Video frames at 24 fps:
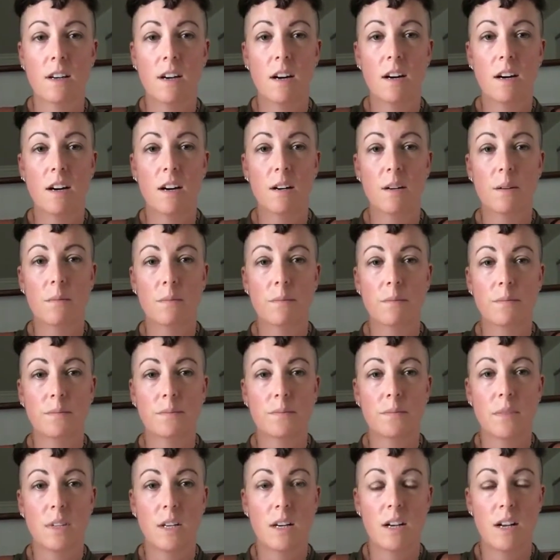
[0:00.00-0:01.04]

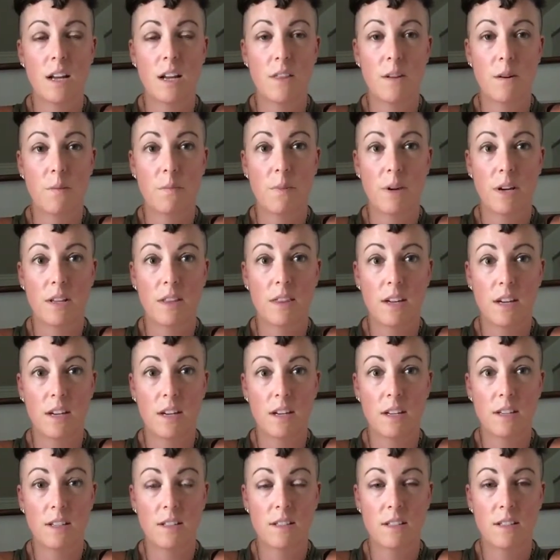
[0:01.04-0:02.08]
Another big thing
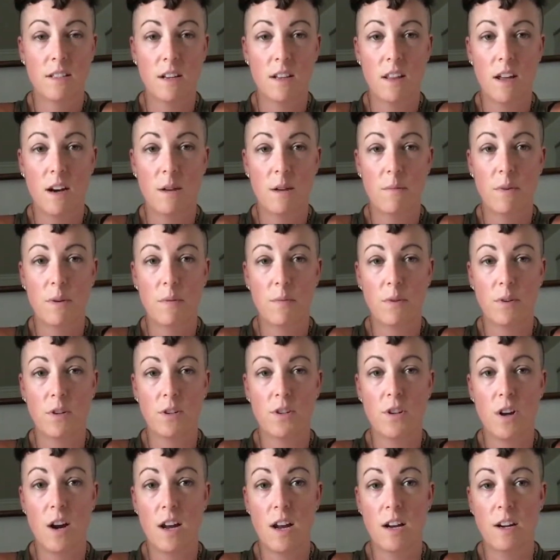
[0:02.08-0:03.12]
is a lot of people are
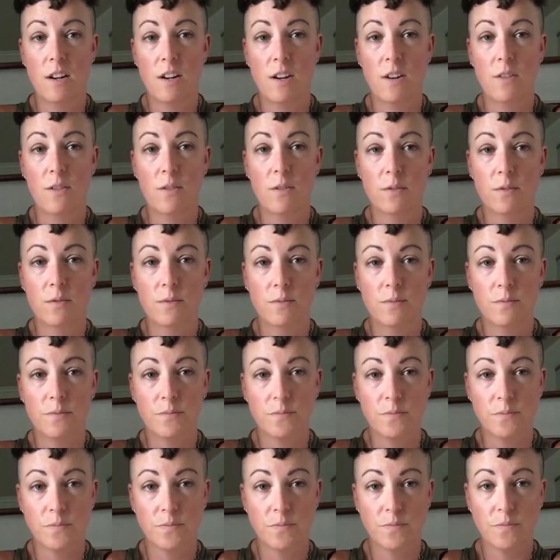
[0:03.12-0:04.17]
trying to go
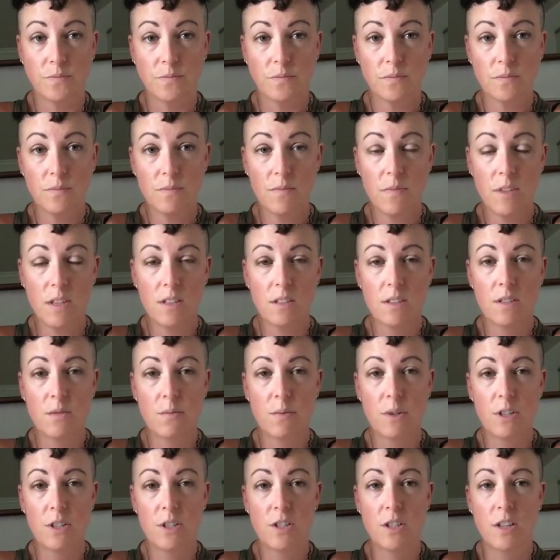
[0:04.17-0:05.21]

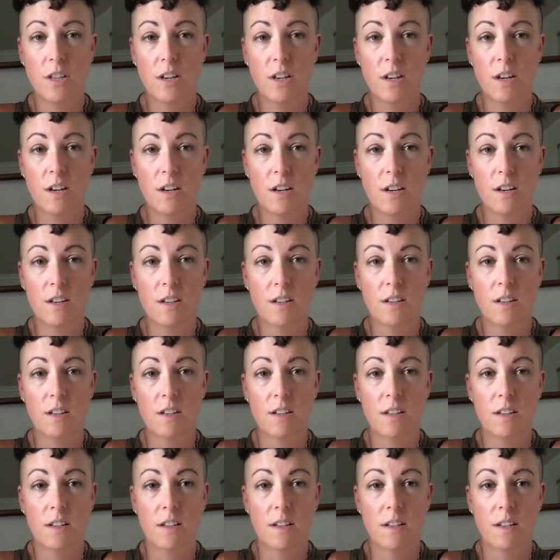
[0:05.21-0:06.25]
switch their
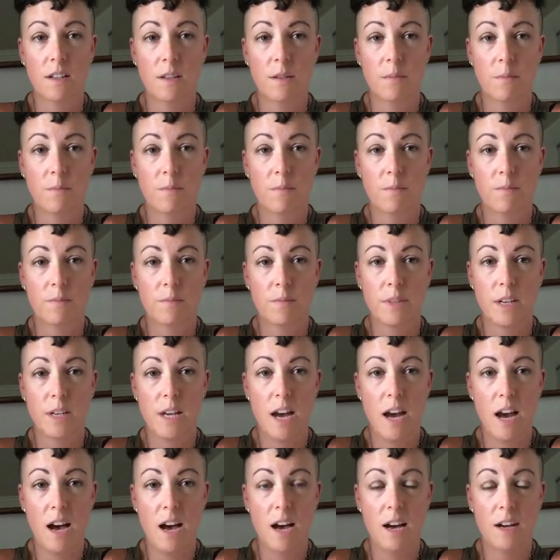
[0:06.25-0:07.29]

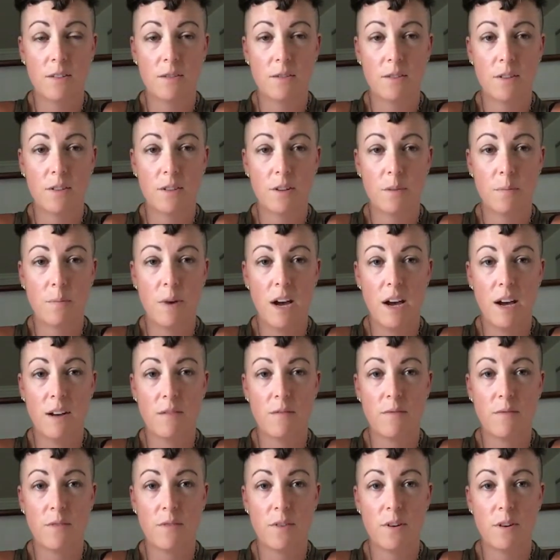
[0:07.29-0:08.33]
cat or their
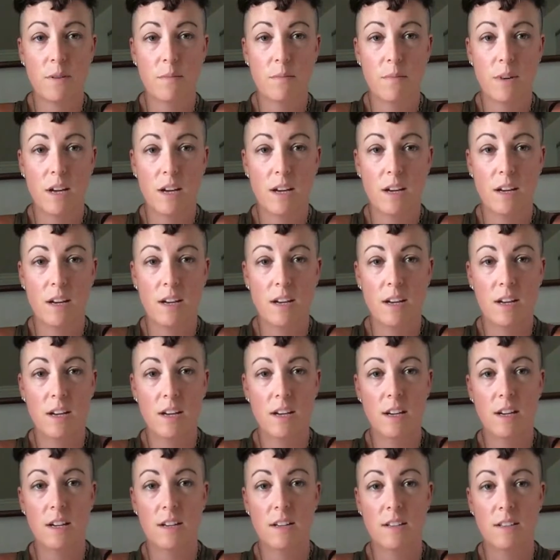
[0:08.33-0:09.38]
pet from
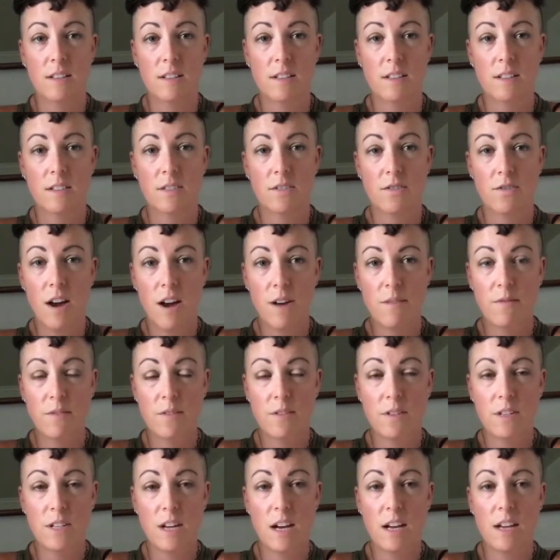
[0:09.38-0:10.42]
a dry
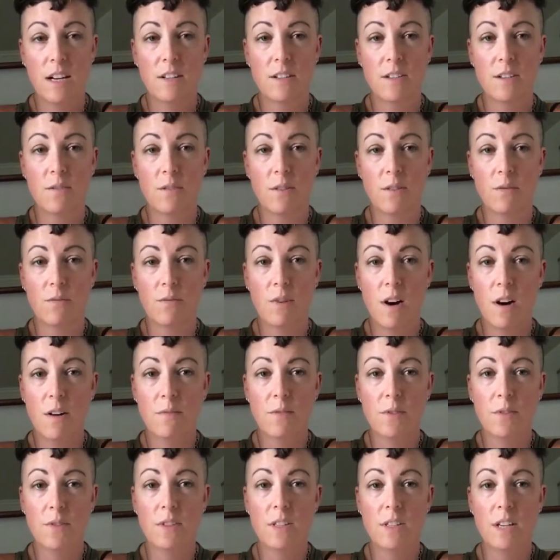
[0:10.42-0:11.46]
food diet to a raw
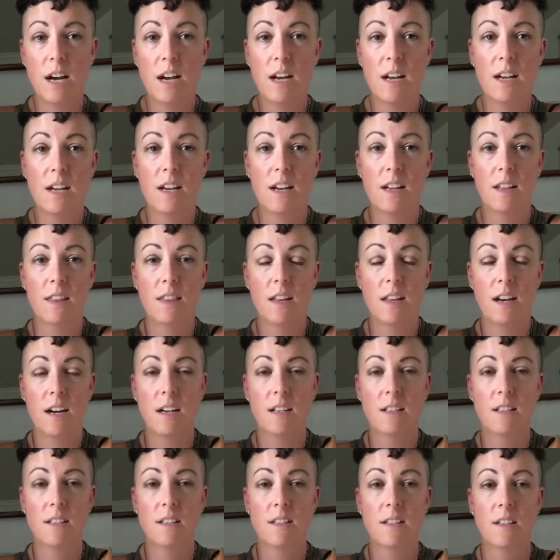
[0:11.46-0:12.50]
food diet, and
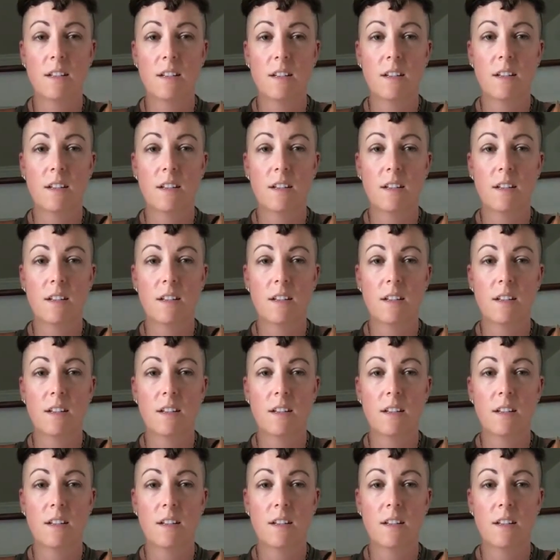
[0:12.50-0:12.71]
that's